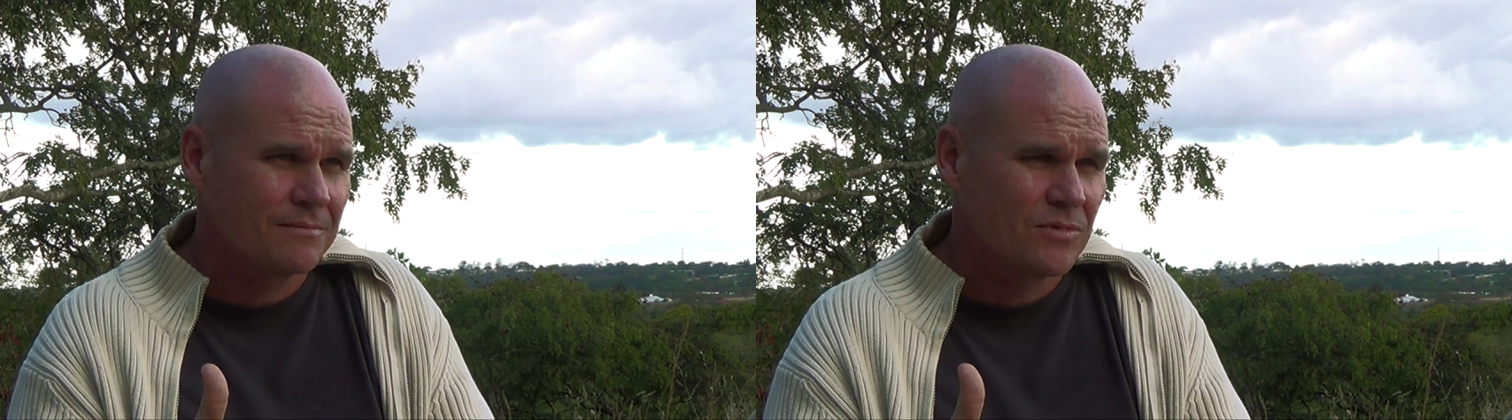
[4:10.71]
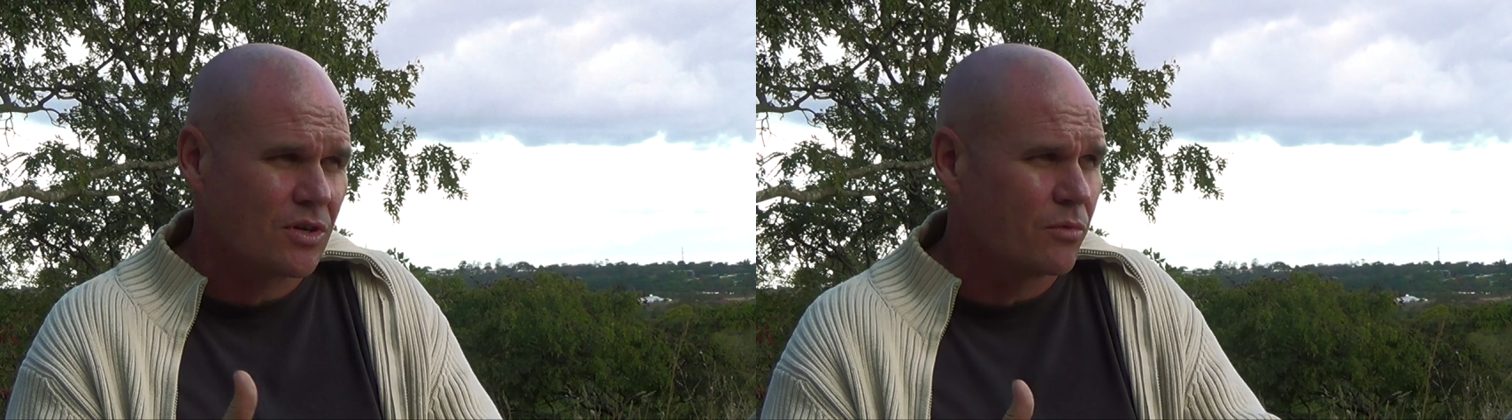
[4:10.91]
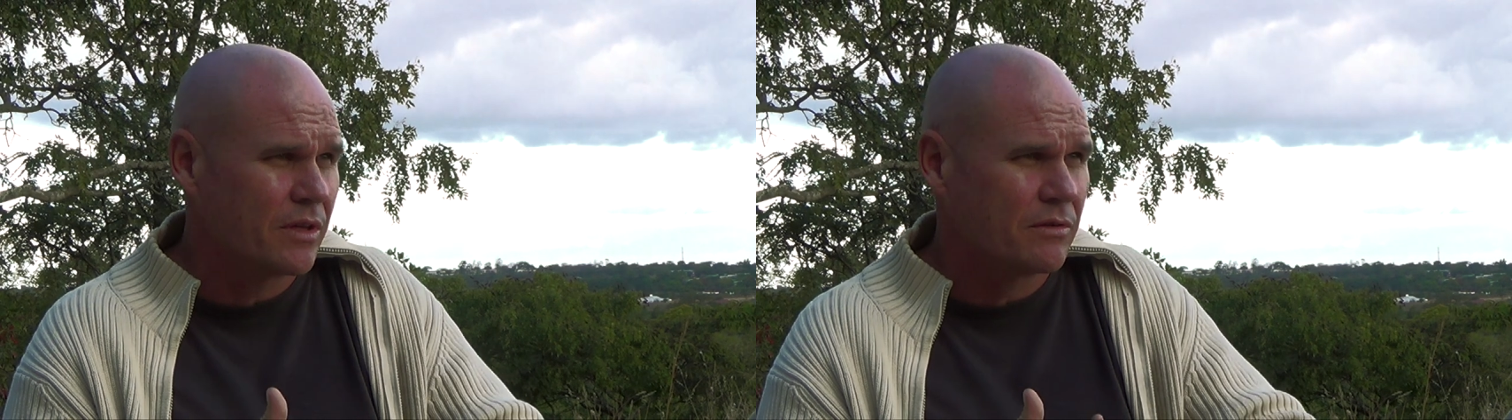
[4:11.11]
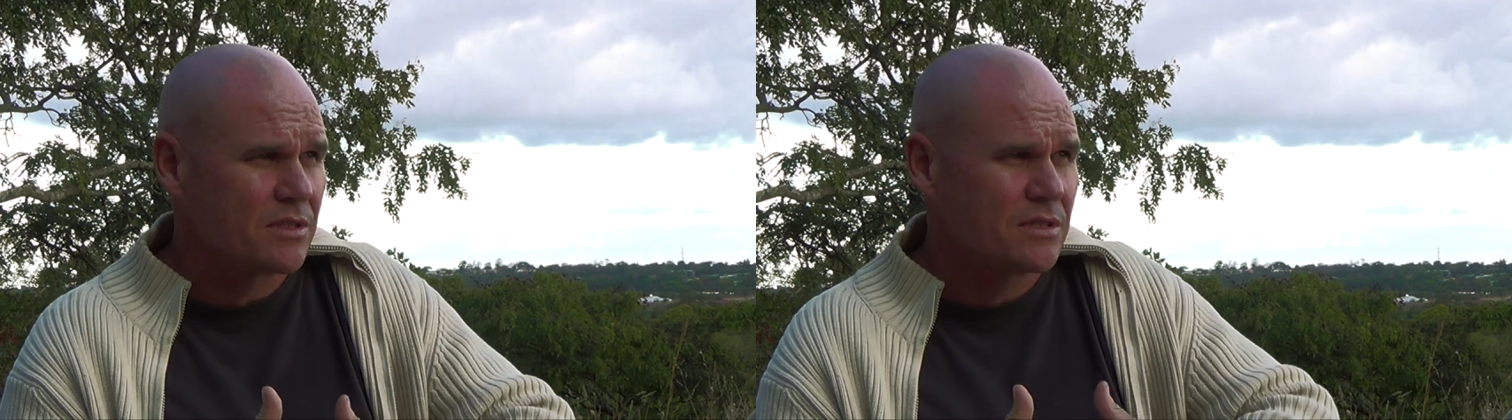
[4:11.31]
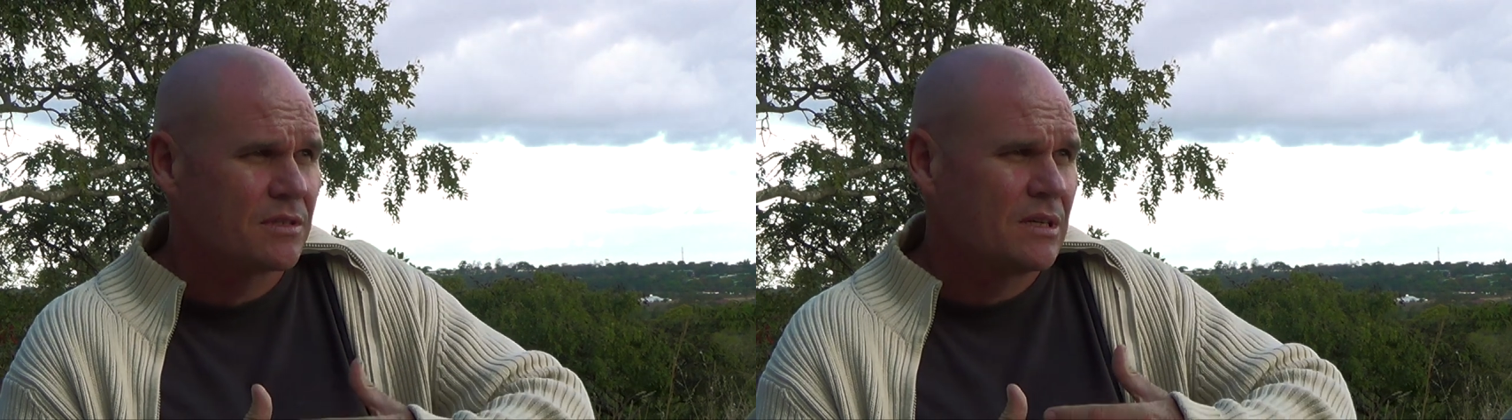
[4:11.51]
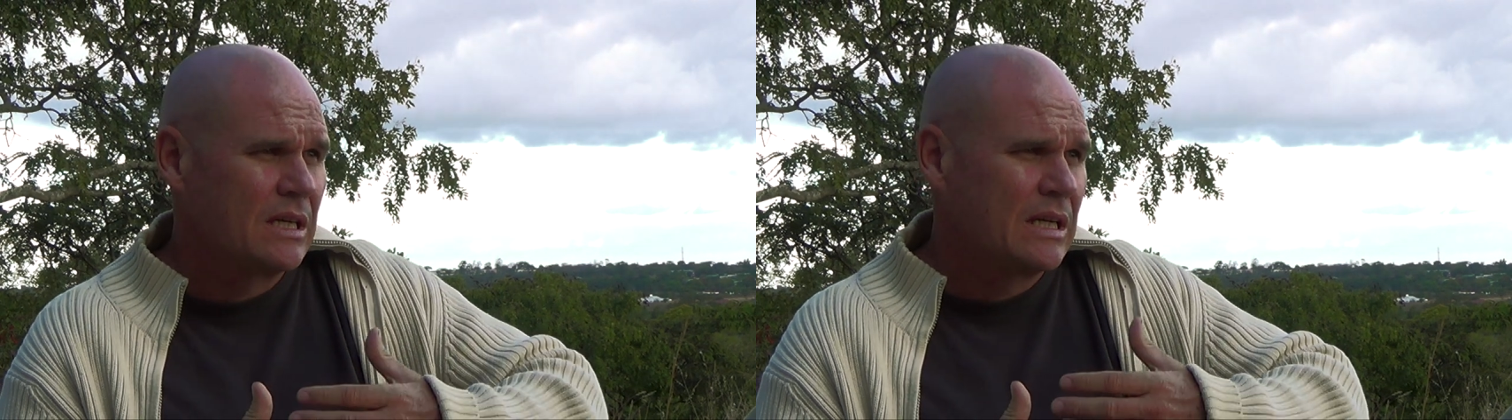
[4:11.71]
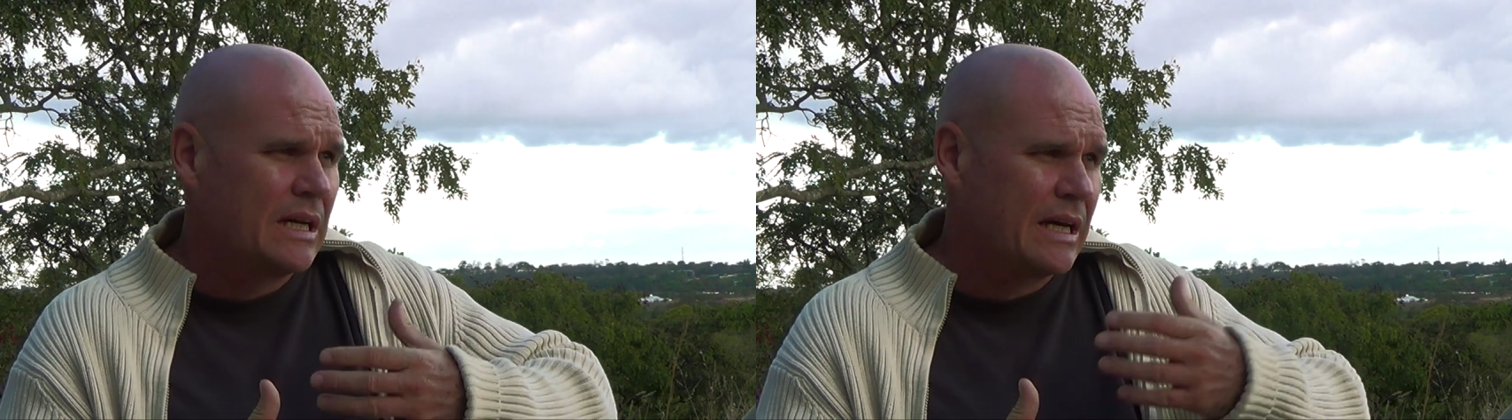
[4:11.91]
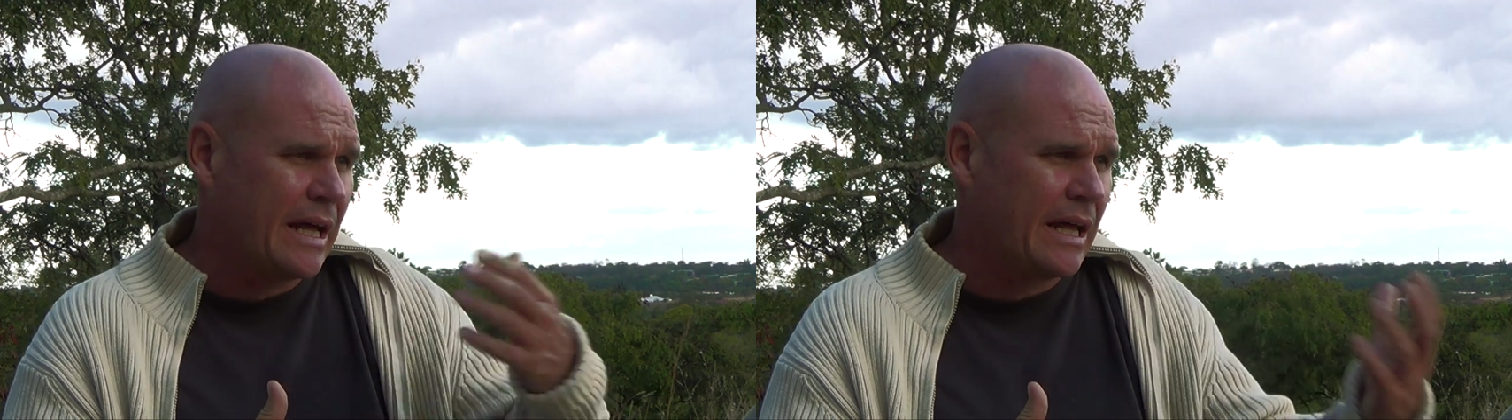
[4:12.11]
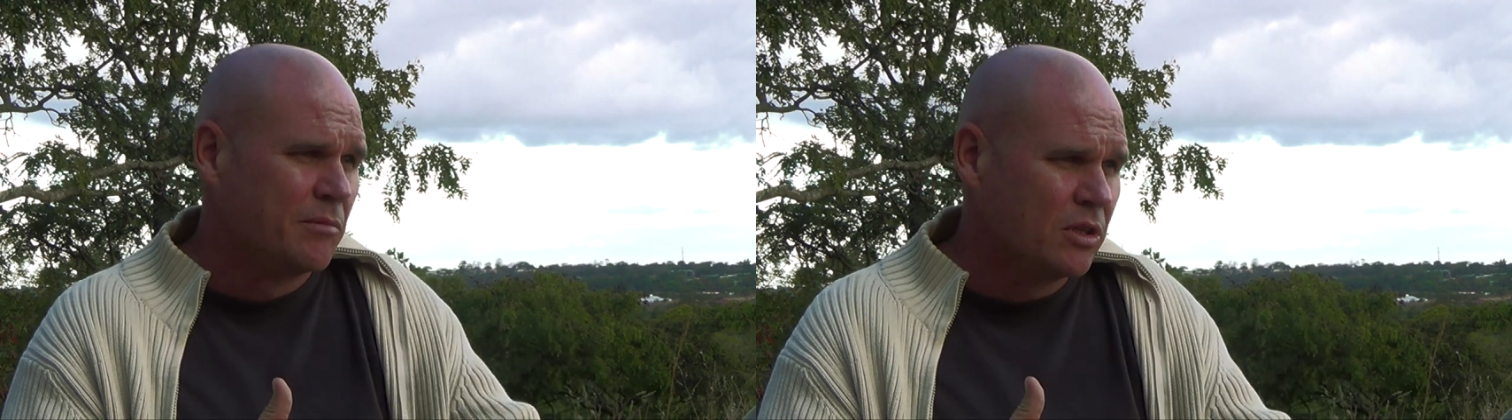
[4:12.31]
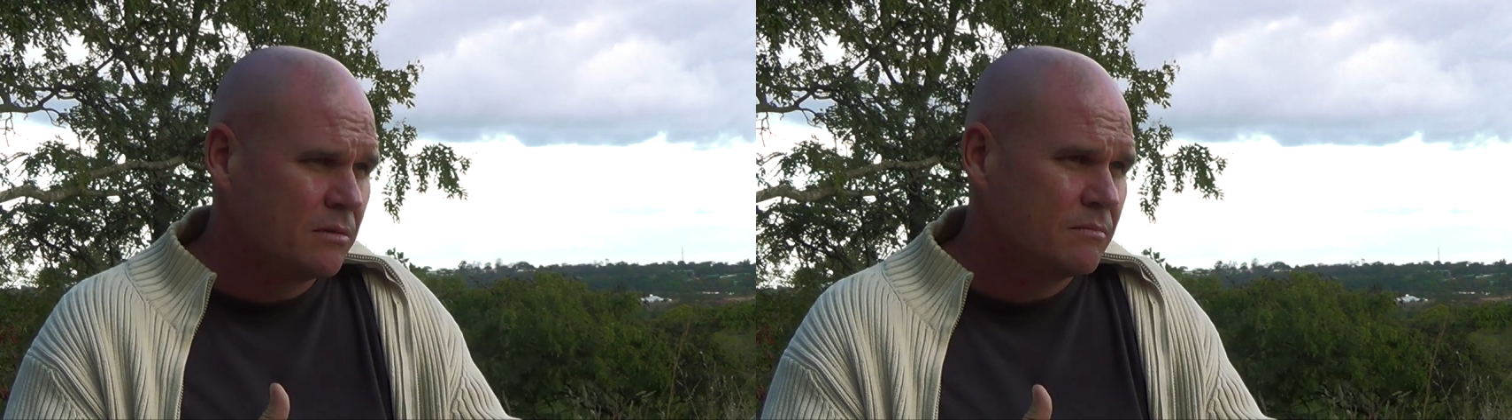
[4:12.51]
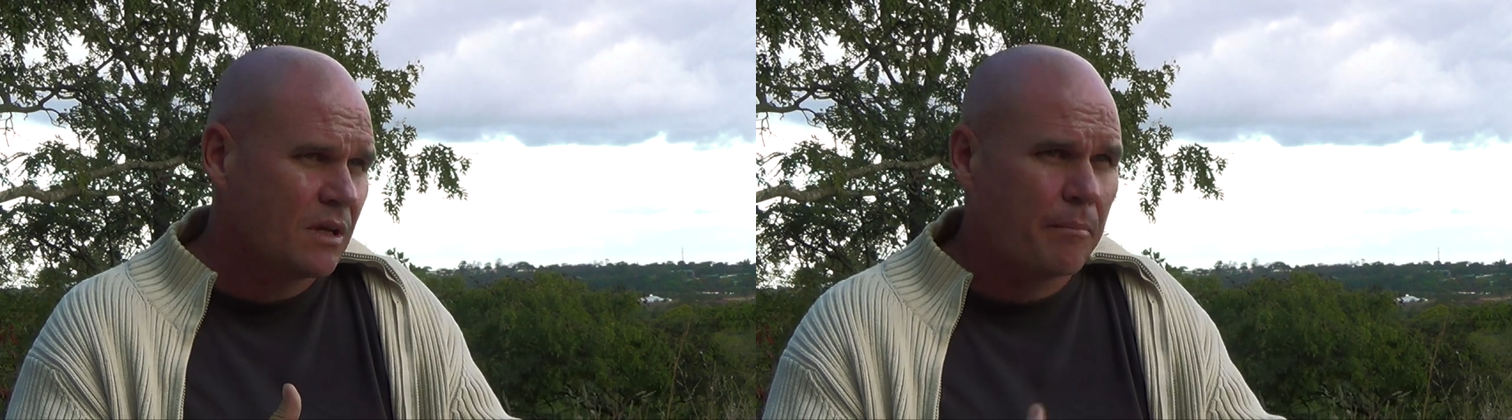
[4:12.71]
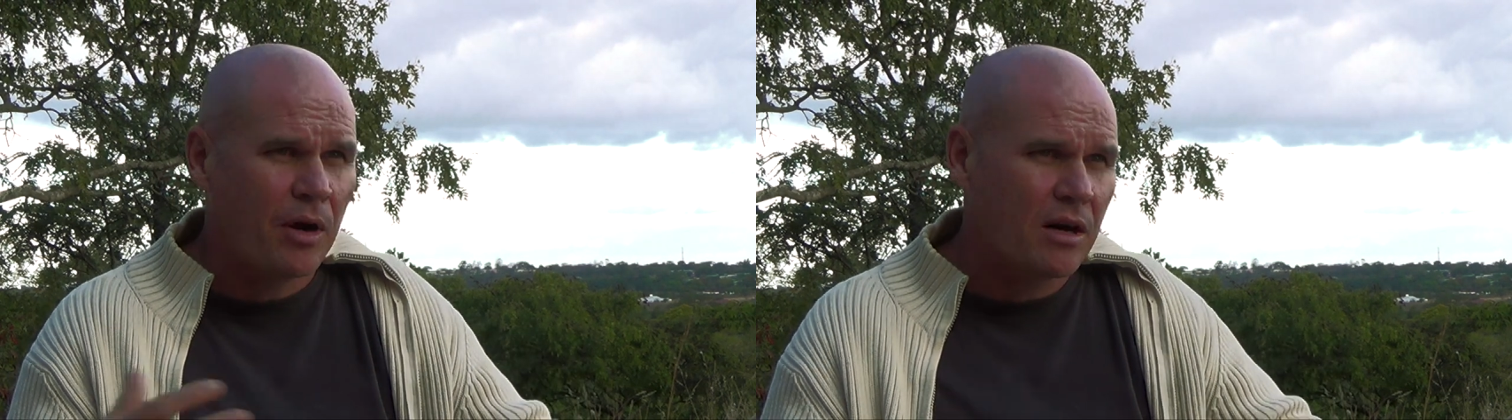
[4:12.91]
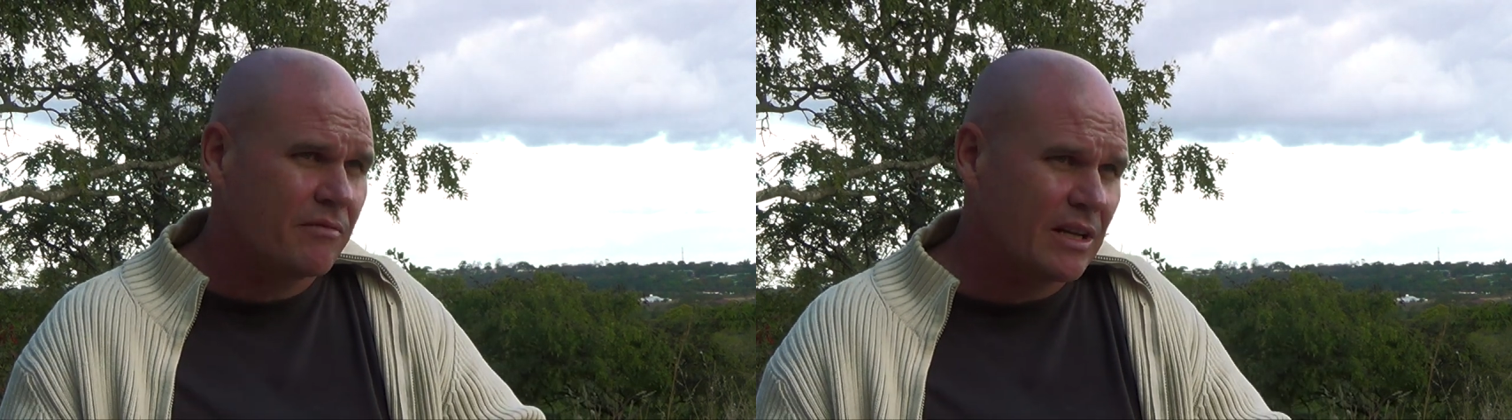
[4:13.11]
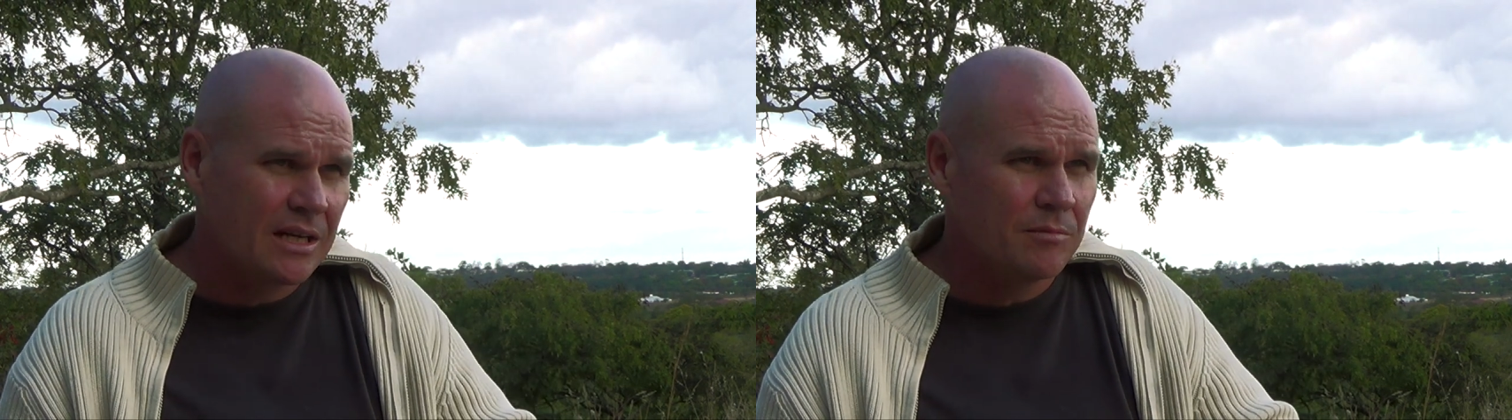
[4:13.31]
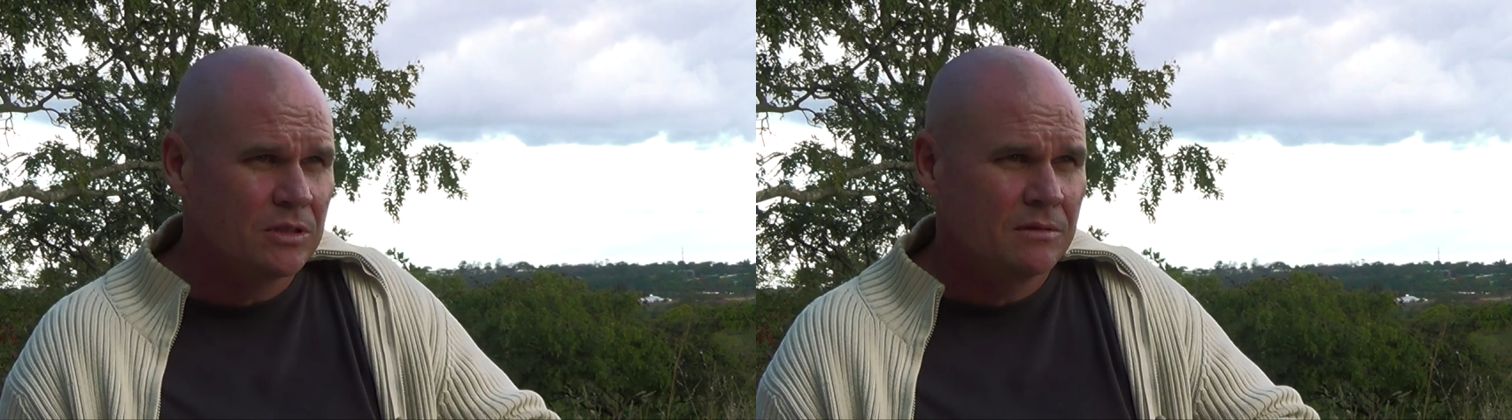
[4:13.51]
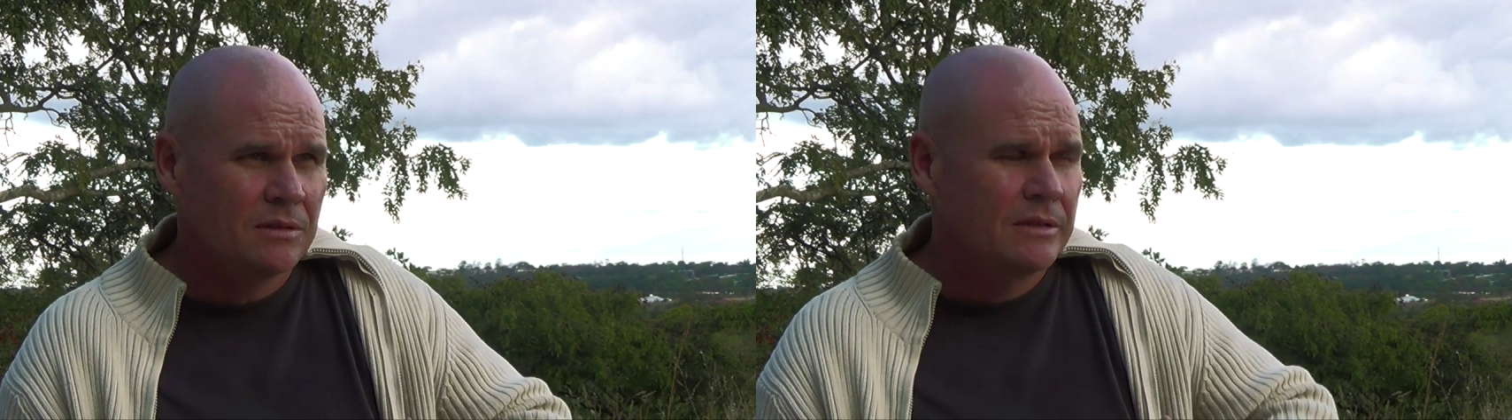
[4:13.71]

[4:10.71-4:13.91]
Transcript: So whether it's an animal, a part of an animal,